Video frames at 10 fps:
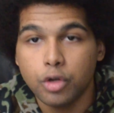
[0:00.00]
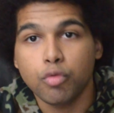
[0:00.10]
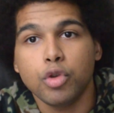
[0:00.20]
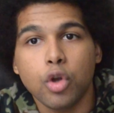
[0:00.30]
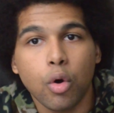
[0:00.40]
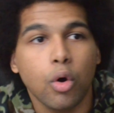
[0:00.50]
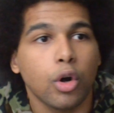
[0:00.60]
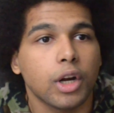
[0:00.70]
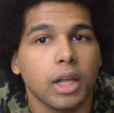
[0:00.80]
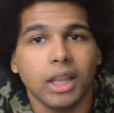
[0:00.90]
New
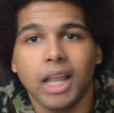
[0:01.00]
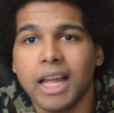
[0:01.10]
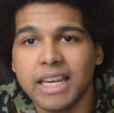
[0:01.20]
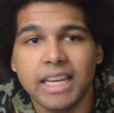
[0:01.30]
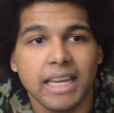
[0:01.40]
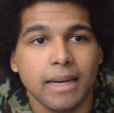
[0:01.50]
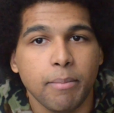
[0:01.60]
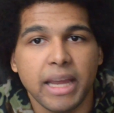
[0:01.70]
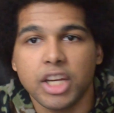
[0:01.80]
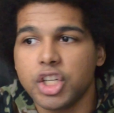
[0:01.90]
York, London,
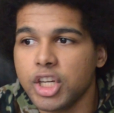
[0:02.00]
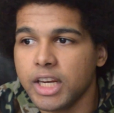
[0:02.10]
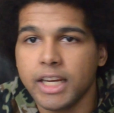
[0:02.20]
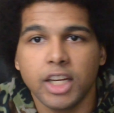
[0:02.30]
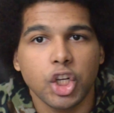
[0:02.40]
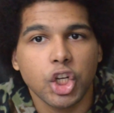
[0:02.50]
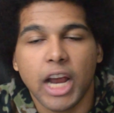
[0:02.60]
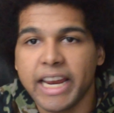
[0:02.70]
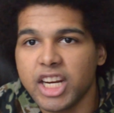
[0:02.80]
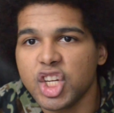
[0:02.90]
Beijing,
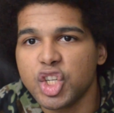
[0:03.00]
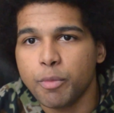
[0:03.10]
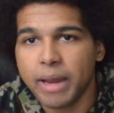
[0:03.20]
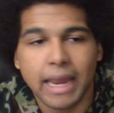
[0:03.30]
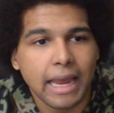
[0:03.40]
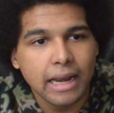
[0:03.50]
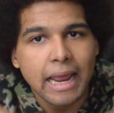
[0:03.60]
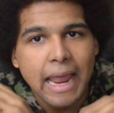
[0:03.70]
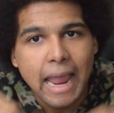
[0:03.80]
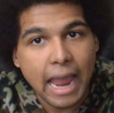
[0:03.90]
China, Japan,
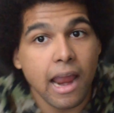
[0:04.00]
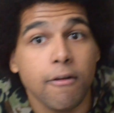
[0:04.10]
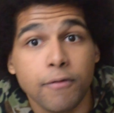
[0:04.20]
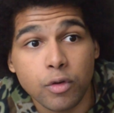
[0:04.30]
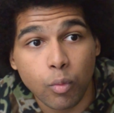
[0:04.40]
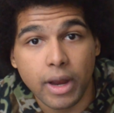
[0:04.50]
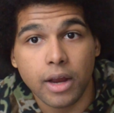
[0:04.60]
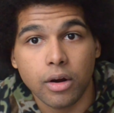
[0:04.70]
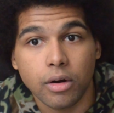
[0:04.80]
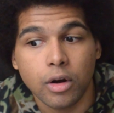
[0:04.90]

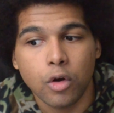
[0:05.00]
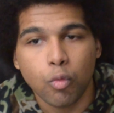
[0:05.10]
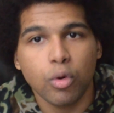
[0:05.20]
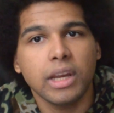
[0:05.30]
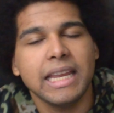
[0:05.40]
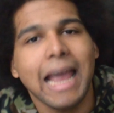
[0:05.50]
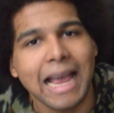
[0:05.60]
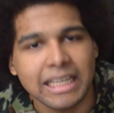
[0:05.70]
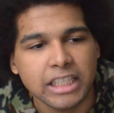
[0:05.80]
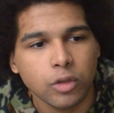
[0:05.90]
everywhere where he
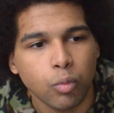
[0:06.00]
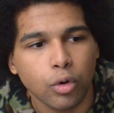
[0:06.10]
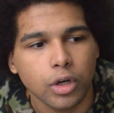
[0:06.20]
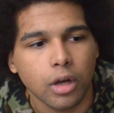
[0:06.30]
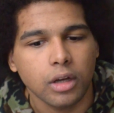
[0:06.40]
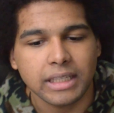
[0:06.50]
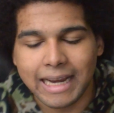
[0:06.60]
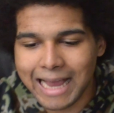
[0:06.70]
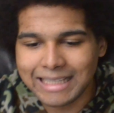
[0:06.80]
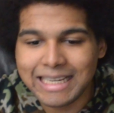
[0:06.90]
has these war dogs.
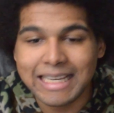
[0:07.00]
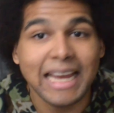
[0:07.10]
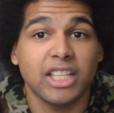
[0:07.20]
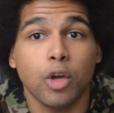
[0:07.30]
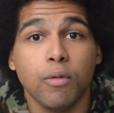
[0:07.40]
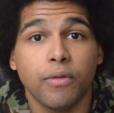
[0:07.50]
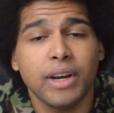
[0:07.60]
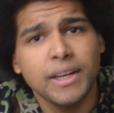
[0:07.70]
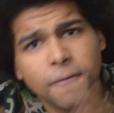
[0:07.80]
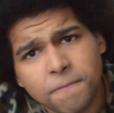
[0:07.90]
And as he takes over
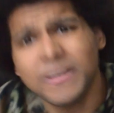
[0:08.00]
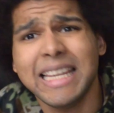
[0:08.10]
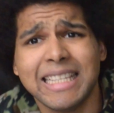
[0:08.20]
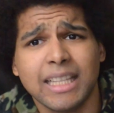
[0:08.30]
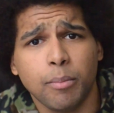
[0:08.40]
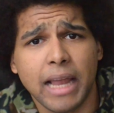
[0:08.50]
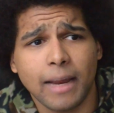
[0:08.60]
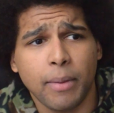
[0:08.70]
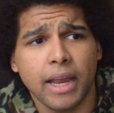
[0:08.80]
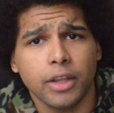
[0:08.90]
and defeats the
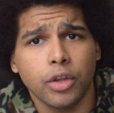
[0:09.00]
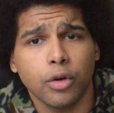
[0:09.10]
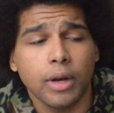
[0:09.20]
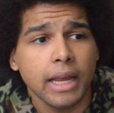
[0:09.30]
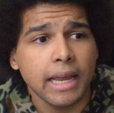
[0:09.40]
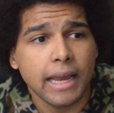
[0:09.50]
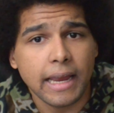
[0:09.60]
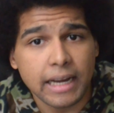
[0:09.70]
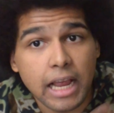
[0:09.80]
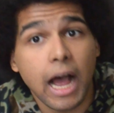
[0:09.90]
Black Panther
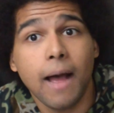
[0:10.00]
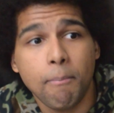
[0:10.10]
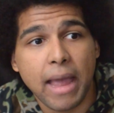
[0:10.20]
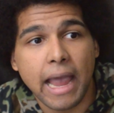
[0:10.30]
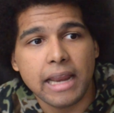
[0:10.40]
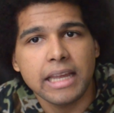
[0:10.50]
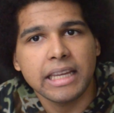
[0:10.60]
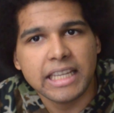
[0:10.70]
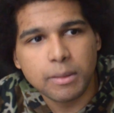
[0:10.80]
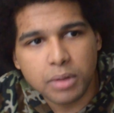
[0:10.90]
in combat,
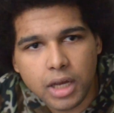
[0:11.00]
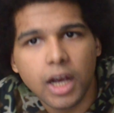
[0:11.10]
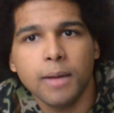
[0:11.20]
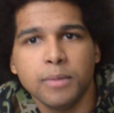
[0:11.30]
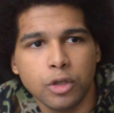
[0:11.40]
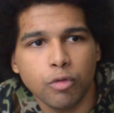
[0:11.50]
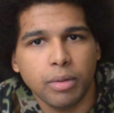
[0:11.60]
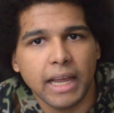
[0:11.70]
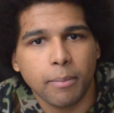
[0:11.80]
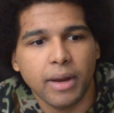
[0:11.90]
he becomes a new
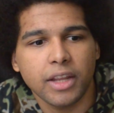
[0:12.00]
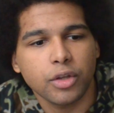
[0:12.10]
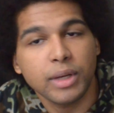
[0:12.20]
Black Panther.